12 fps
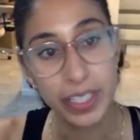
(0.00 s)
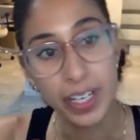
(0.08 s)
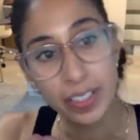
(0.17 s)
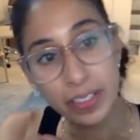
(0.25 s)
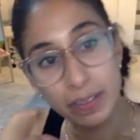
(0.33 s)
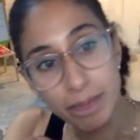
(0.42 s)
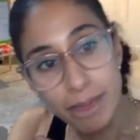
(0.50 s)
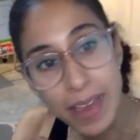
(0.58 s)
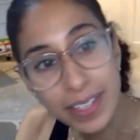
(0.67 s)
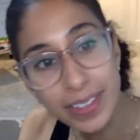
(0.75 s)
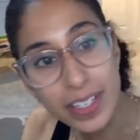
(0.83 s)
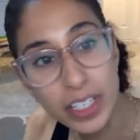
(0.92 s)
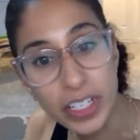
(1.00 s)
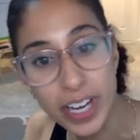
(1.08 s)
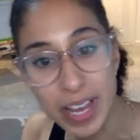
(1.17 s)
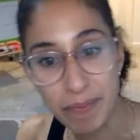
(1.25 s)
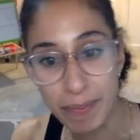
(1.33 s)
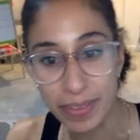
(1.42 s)
just make the
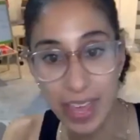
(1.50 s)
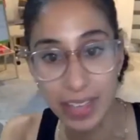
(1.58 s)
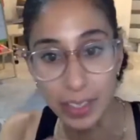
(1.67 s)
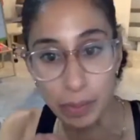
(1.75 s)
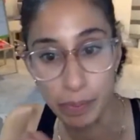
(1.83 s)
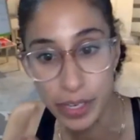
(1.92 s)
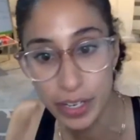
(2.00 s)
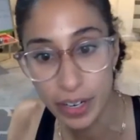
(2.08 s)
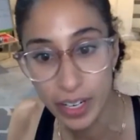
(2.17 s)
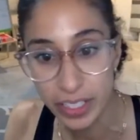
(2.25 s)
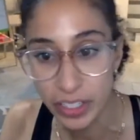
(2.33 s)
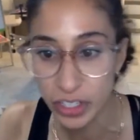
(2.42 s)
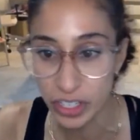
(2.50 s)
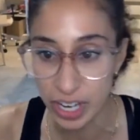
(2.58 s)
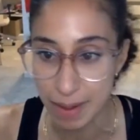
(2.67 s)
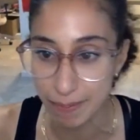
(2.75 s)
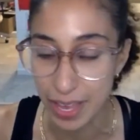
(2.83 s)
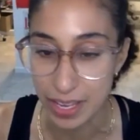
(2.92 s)
shape of uh, the purest
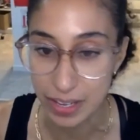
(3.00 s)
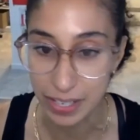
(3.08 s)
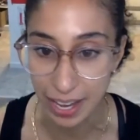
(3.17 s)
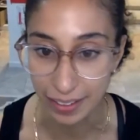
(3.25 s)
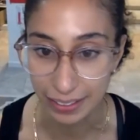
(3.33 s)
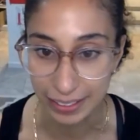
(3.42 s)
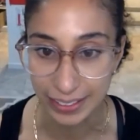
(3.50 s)
shape that you can.